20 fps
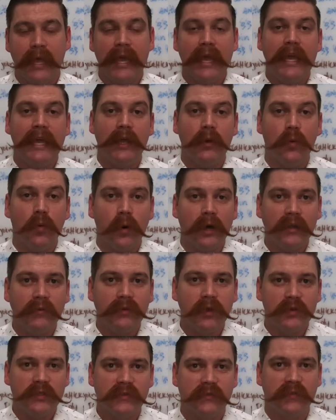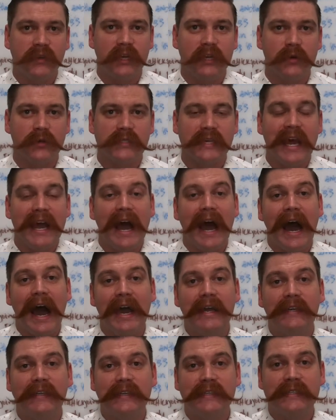In one of those videos,
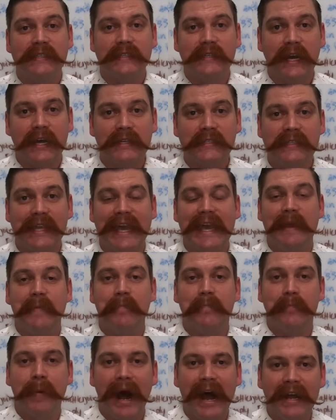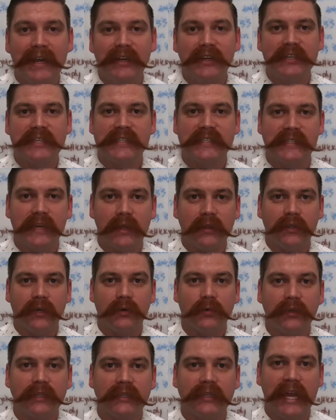I discussed a
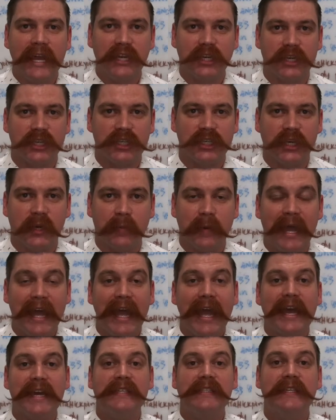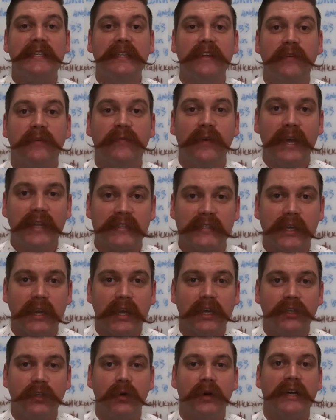buyer-seller relationship as a
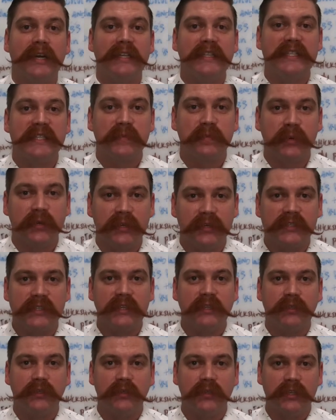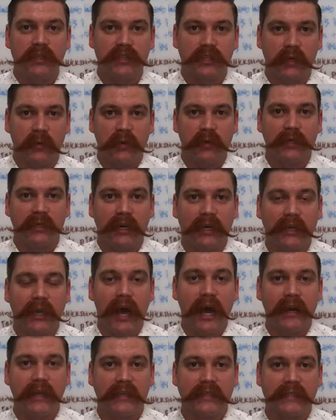defense to a conspiracy to distribute
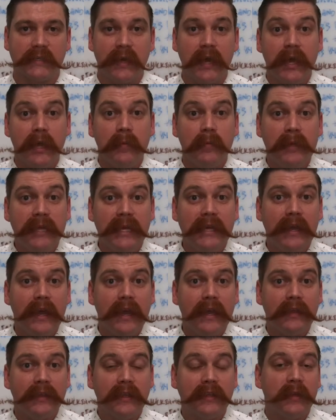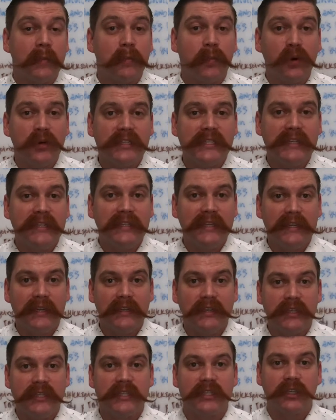narcotics, meaning that the person
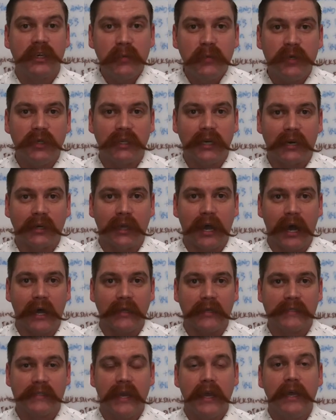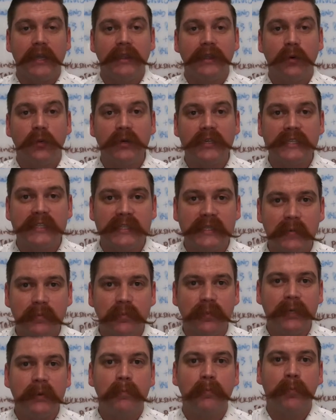didn't distribute narcotics, they were
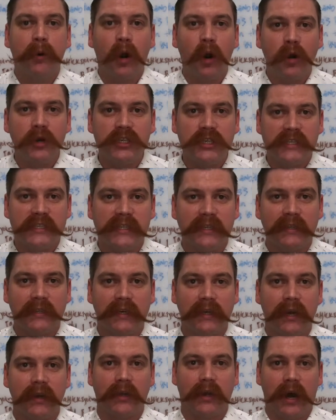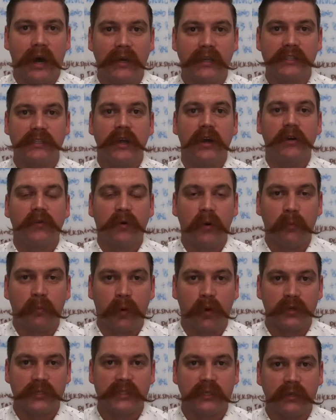simply purchasing the narcotics for
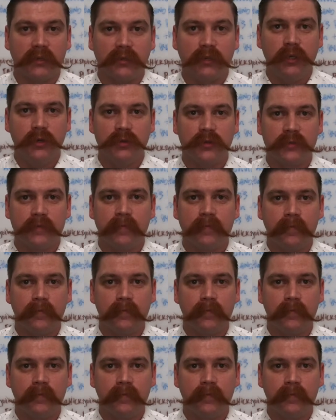personal use.